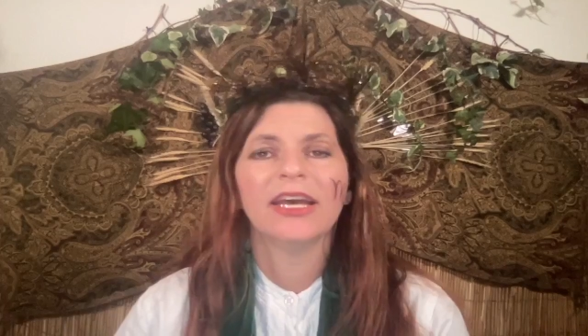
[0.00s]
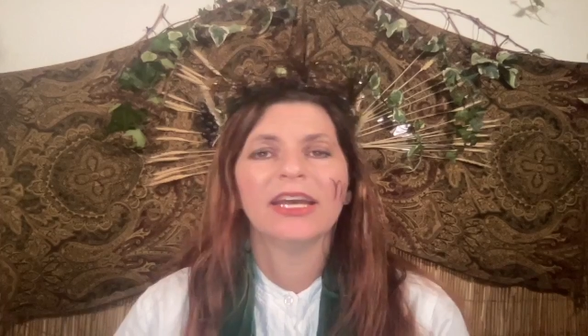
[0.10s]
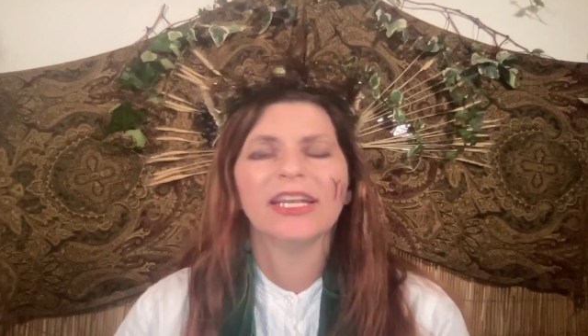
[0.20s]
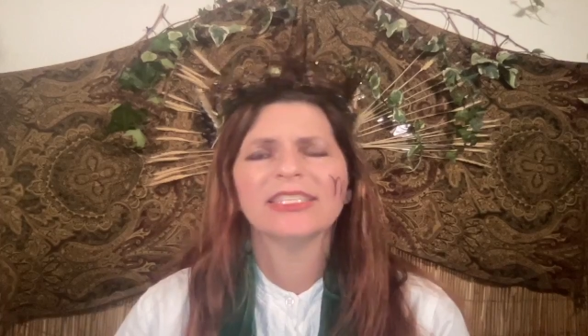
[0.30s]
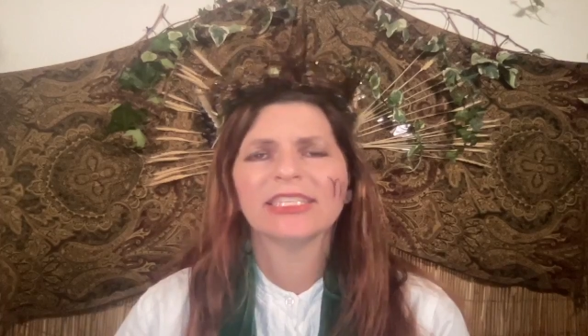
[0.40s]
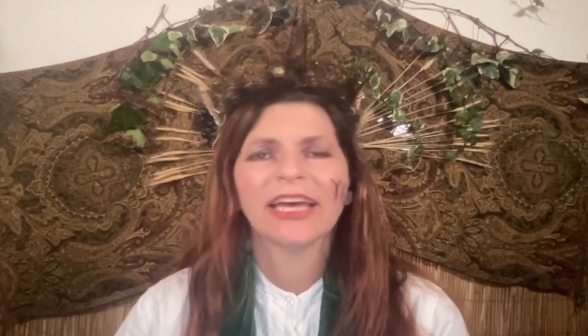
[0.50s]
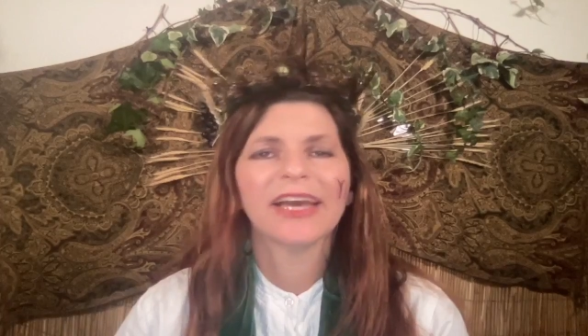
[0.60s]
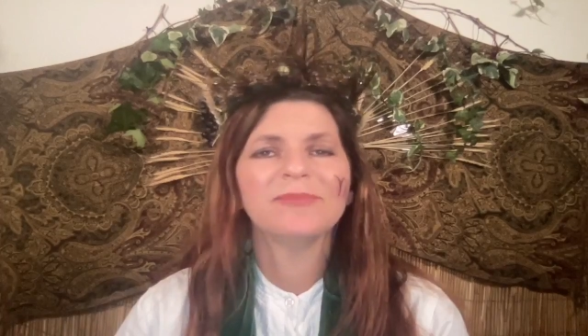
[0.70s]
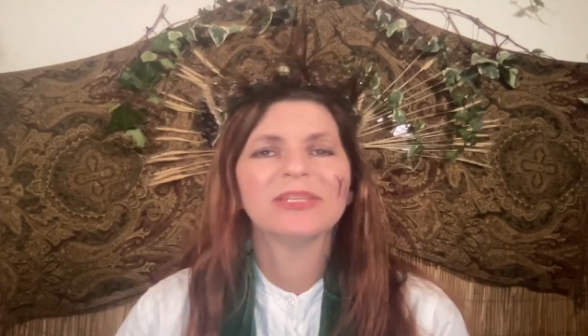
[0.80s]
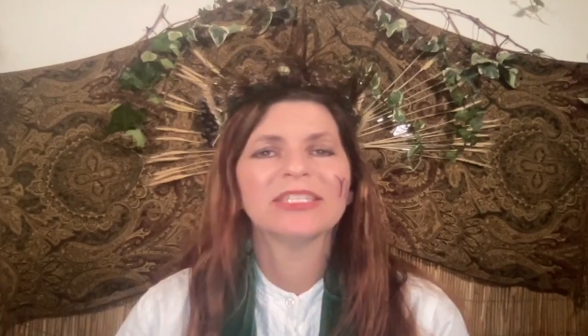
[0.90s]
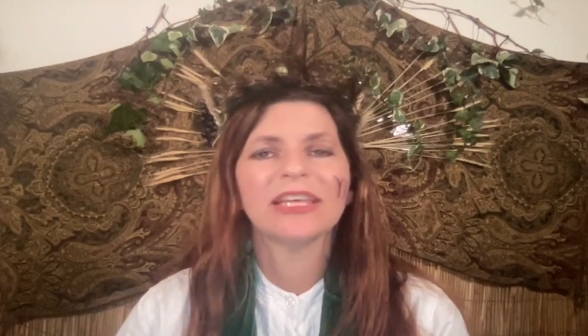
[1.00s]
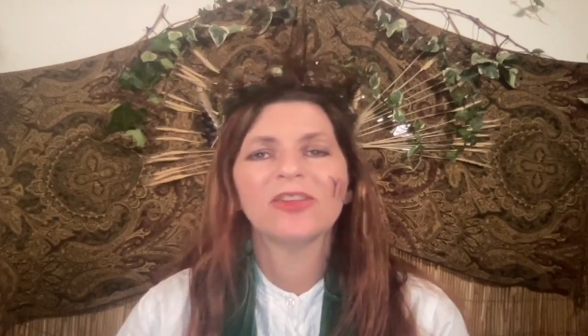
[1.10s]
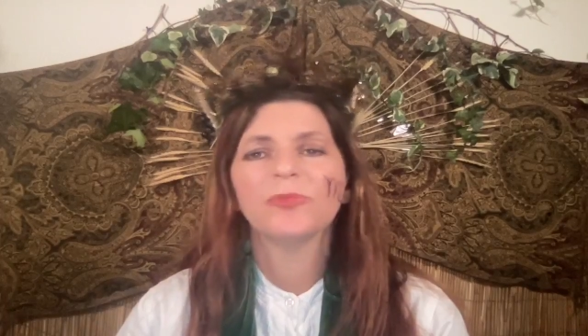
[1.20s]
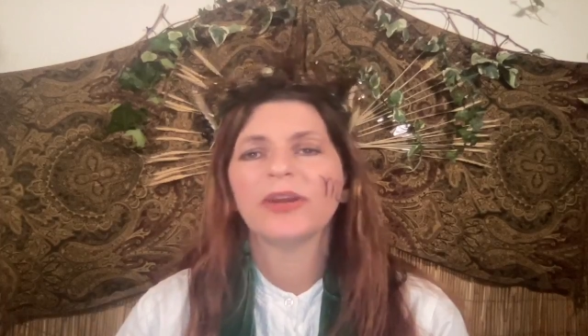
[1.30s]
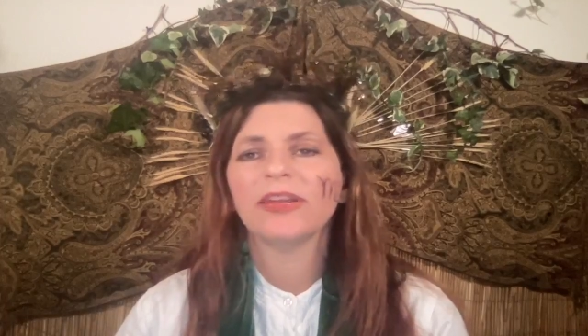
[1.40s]
It's a time to
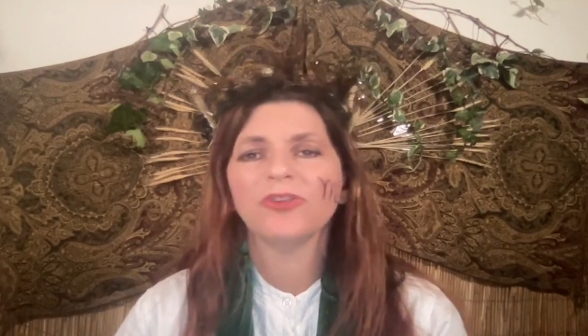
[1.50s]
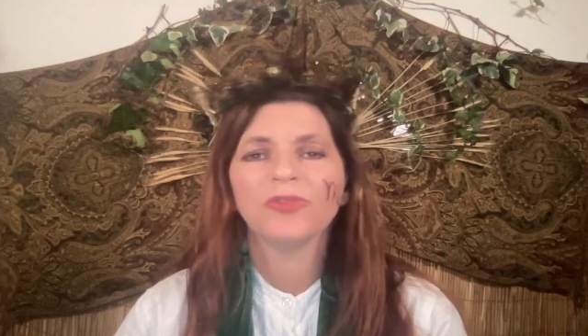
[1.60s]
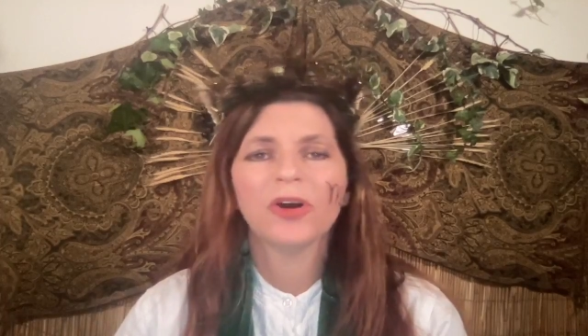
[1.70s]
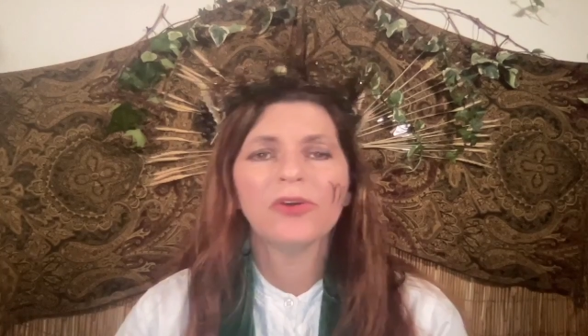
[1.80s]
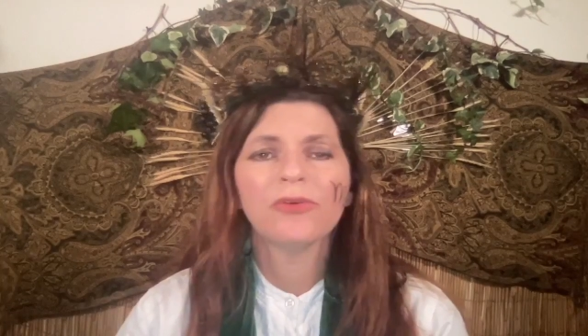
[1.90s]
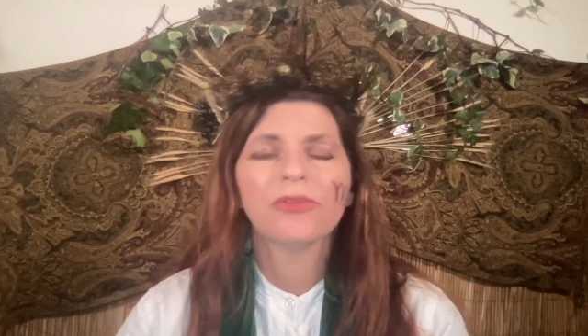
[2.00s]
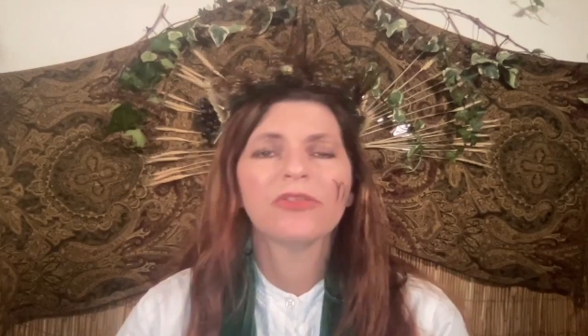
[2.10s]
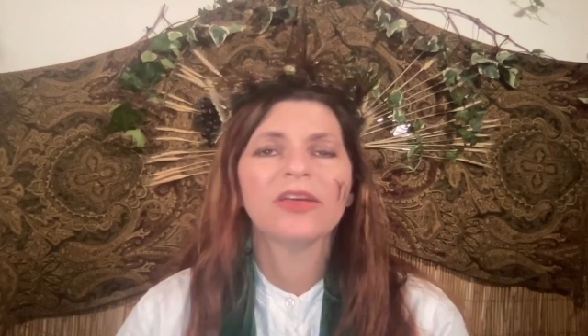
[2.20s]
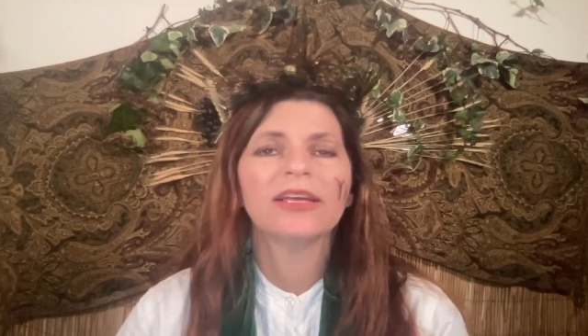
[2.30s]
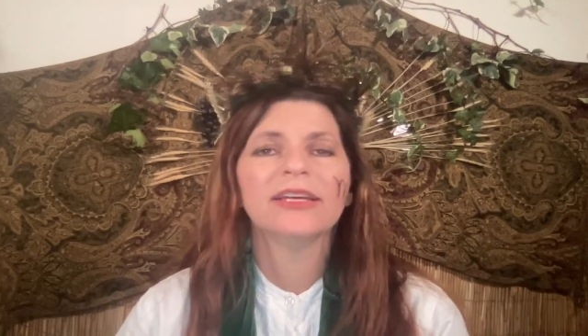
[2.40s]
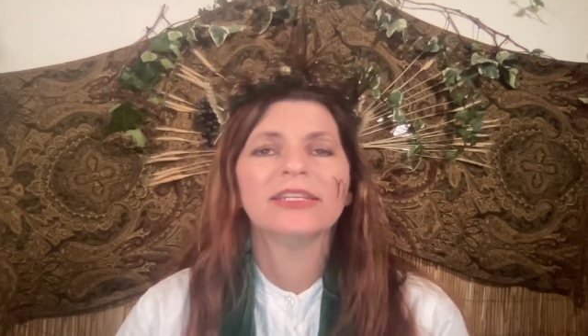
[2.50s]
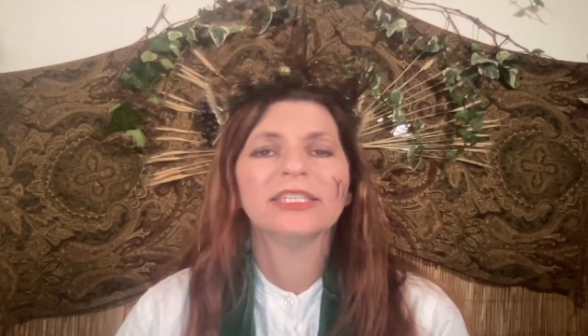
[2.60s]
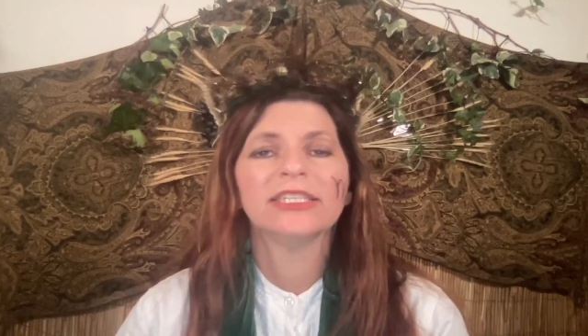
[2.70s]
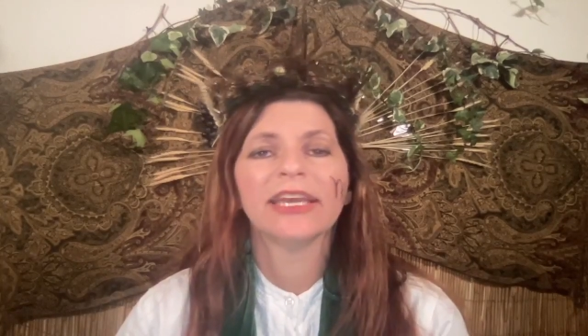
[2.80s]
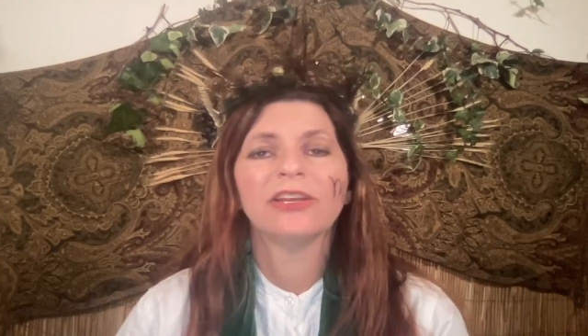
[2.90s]
celebrate growth, to
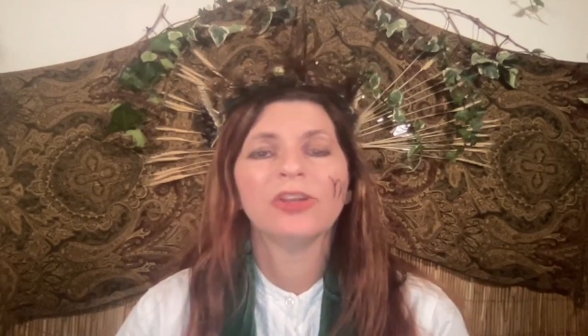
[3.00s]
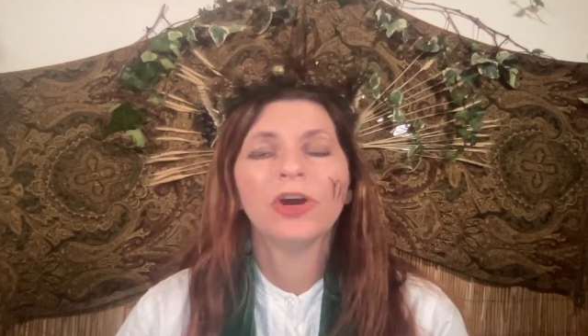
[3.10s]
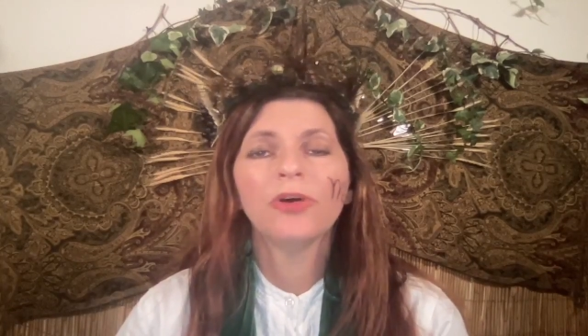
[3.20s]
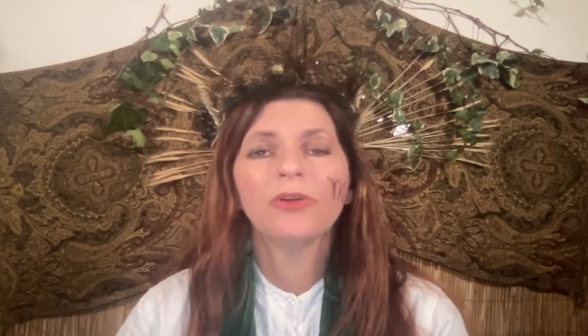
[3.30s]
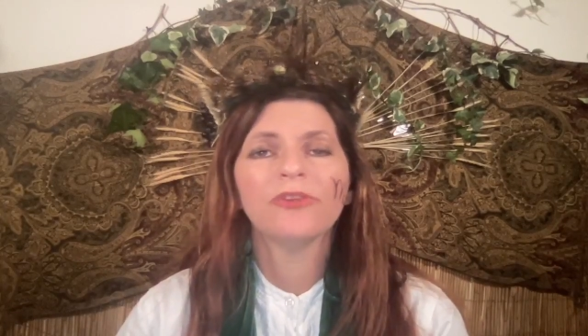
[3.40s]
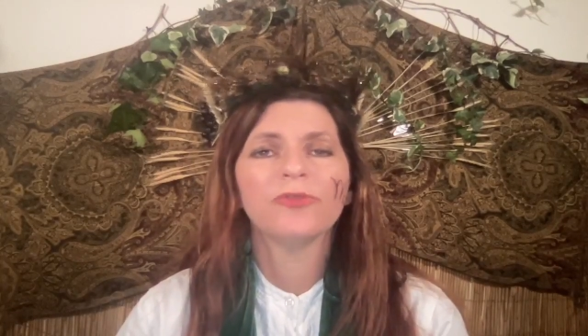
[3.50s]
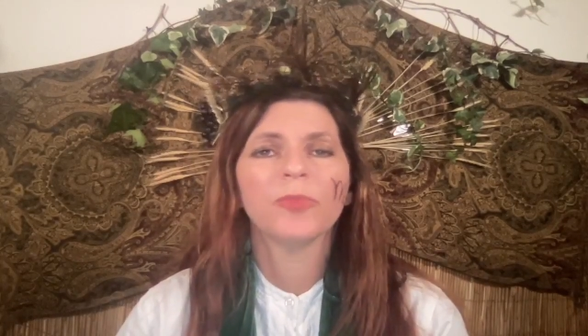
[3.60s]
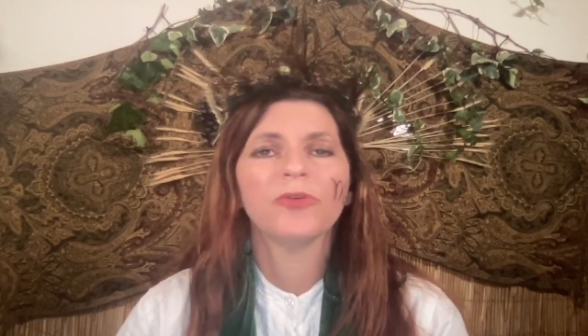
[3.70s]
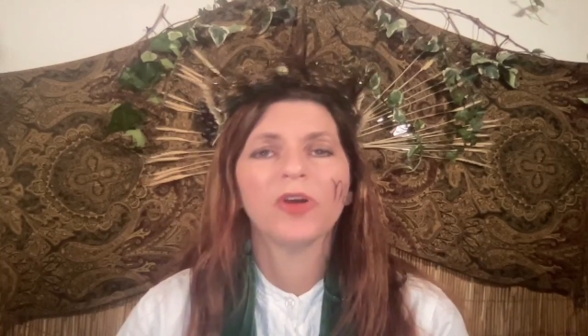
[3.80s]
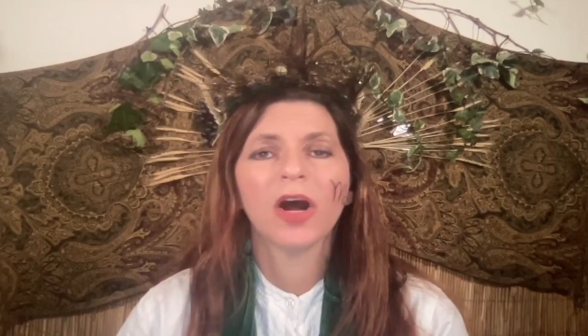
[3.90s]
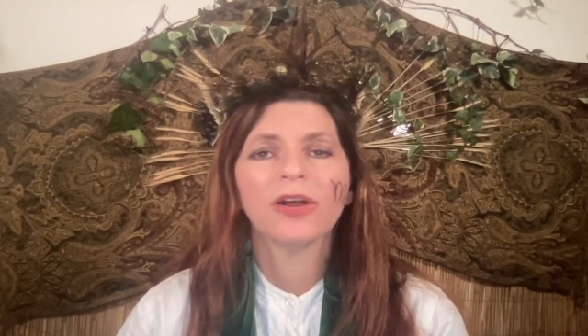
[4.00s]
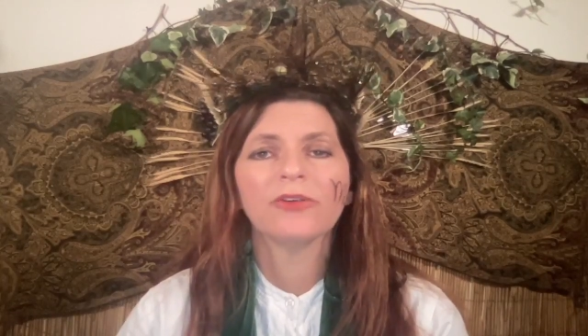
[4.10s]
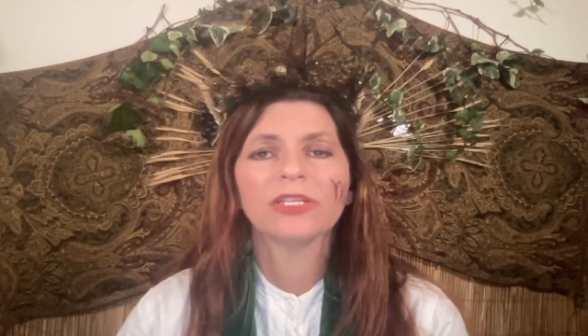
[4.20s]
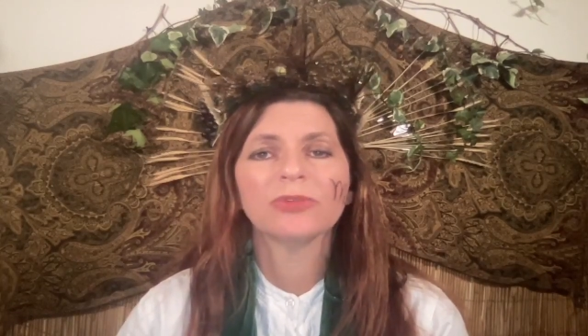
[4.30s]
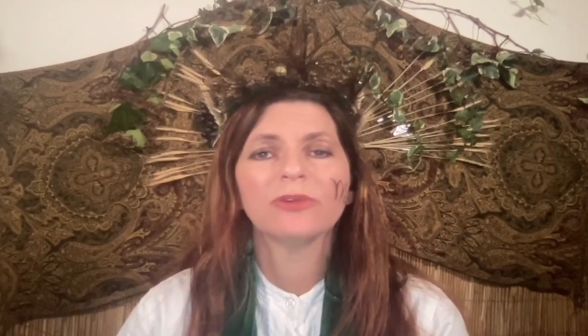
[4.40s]
take note of what
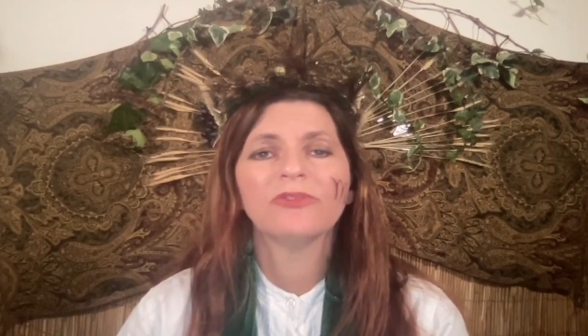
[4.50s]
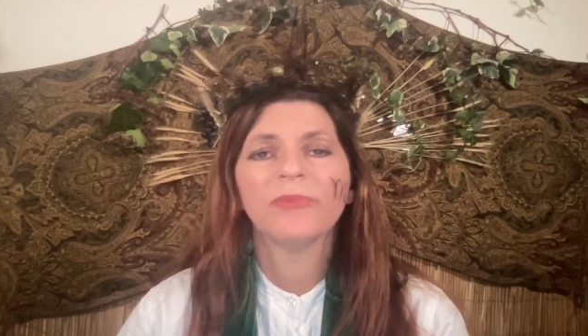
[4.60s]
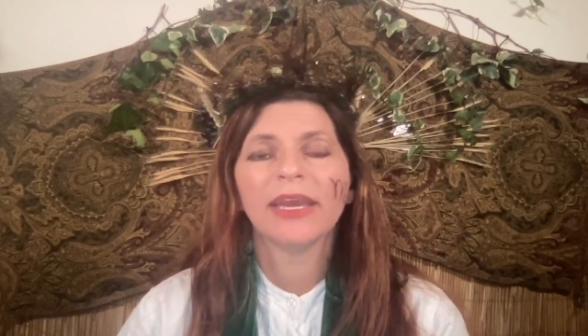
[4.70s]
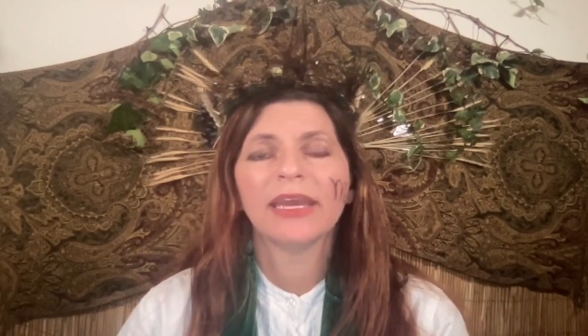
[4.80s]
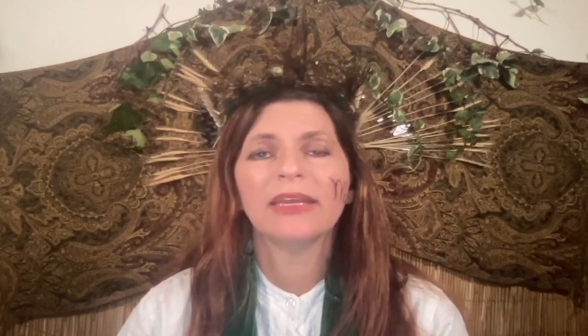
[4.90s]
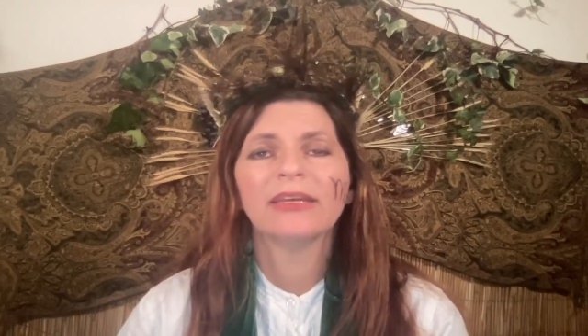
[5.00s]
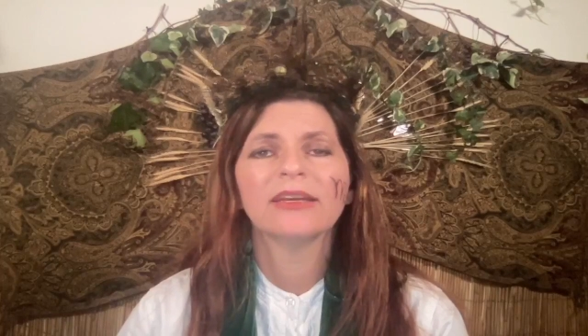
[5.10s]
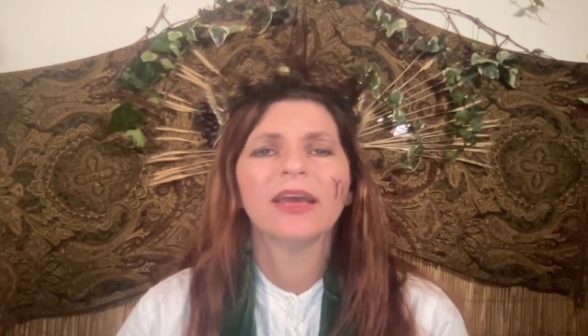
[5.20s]
progress we've made,